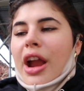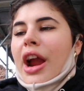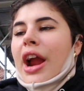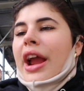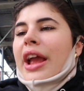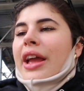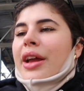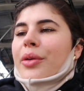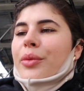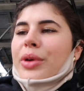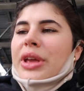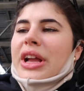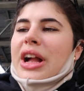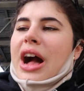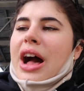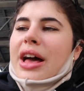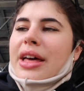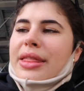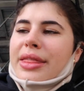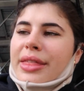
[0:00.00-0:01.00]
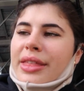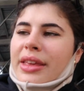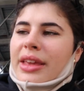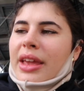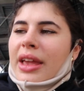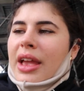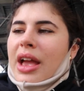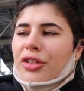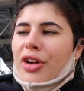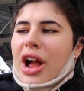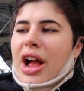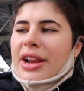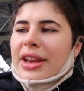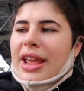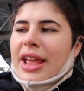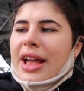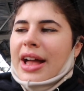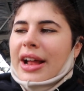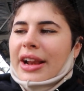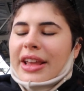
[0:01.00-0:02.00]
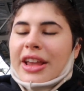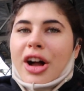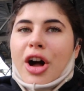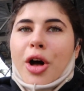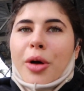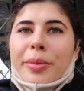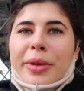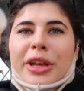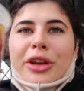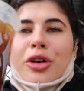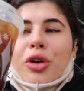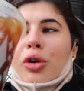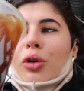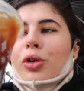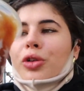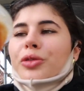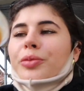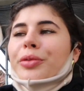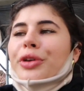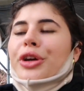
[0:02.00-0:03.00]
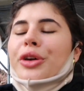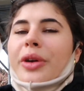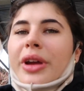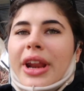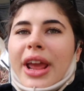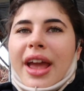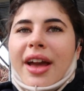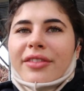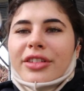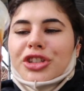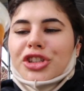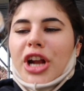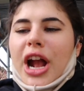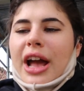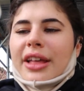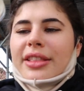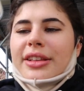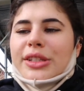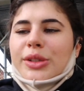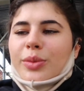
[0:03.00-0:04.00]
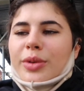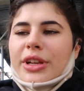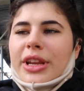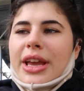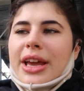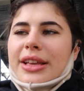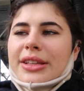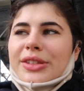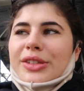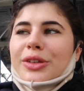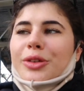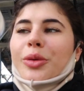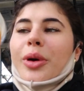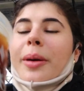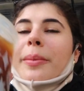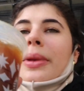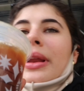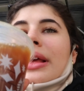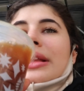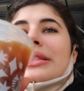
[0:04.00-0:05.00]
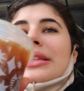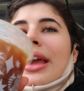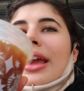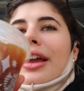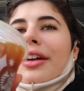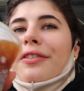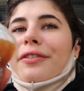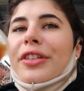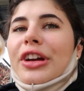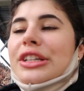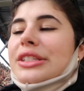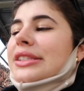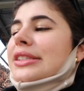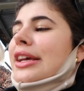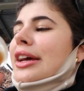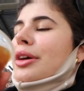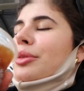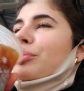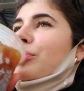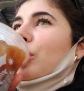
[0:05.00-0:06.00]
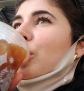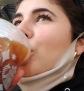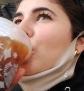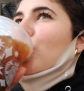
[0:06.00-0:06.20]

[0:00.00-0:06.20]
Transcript: All right, we got the Grande Honey Almond Cold Brew, and I haven't tried this one yet, so I'm gonna take first sip.